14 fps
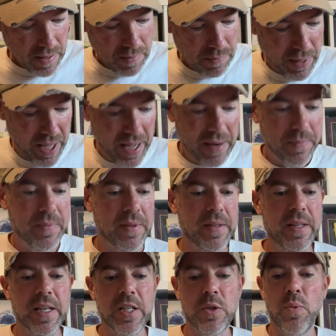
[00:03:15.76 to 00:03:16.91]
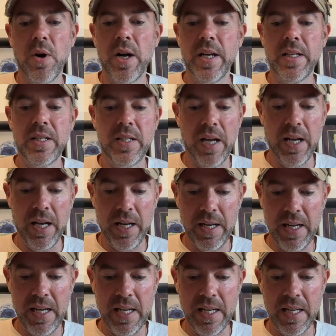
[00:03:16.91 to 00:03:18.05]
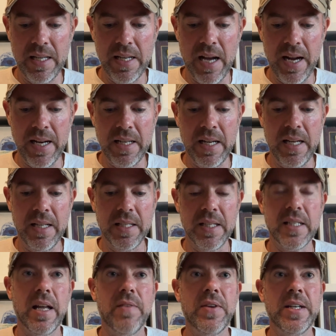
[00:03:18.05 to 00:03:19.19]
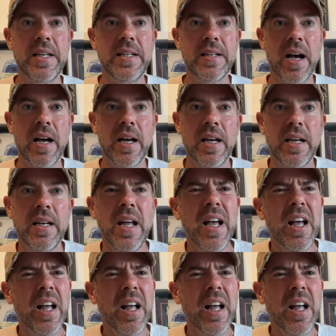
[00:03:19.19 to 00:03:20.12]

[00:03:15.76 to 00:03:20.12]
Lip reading: But this was done in 1979.